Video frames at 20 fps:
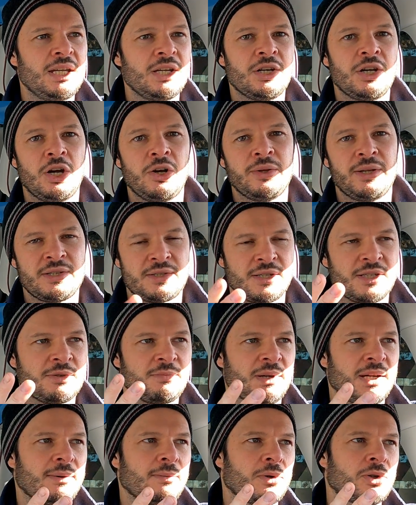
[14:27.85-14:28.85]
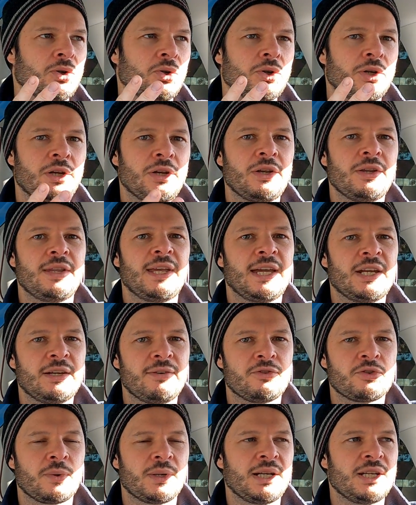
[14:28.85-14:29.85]
You know, this is being recorded at the
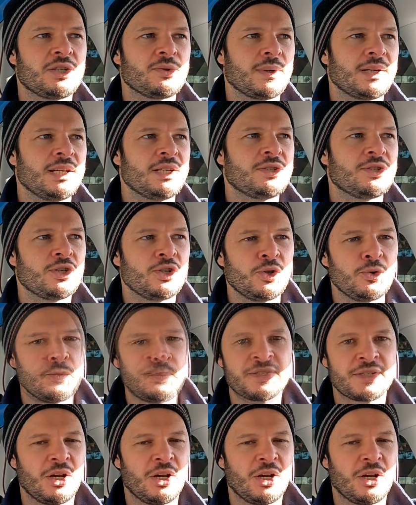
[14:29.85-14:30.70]
end of 2022.